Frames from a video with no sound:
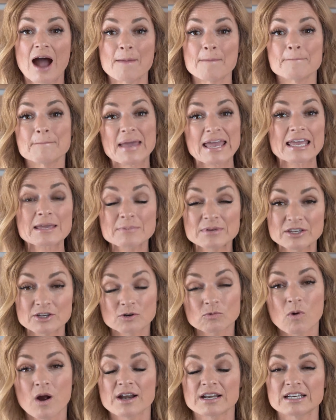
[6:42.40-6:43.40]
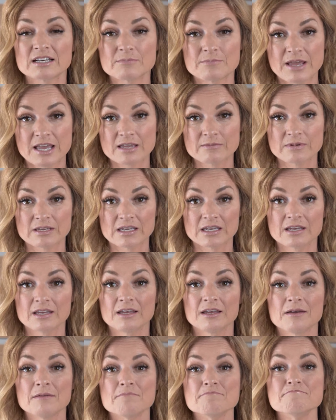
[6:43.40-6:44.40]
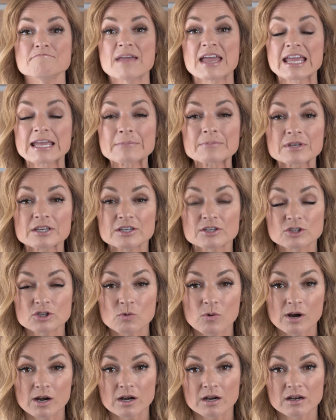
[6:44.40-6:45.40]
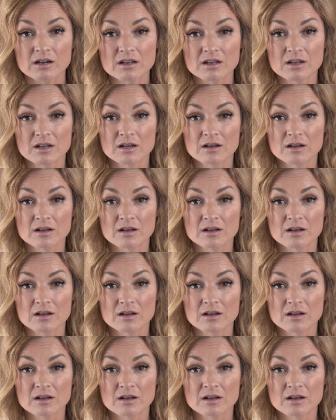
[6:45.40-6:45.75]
Maybe you're wanting a baby. Maybe you are